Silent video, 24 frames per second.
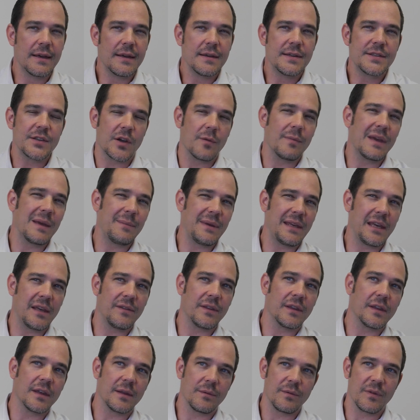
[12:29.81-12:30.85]
So maybe in
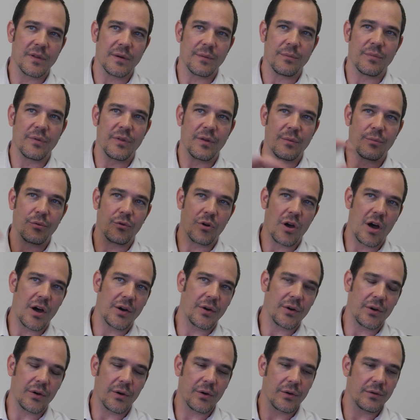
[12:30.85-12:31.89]
the
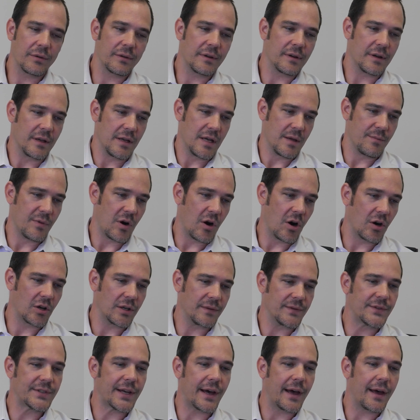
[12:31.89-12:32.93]
broader arc
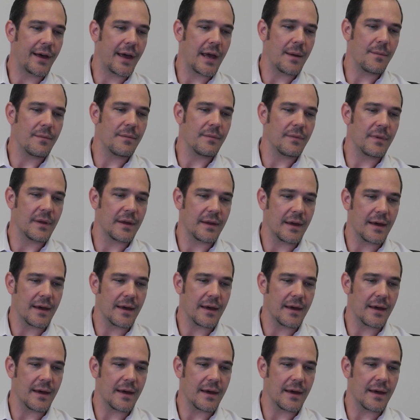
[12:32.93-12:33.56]
of time,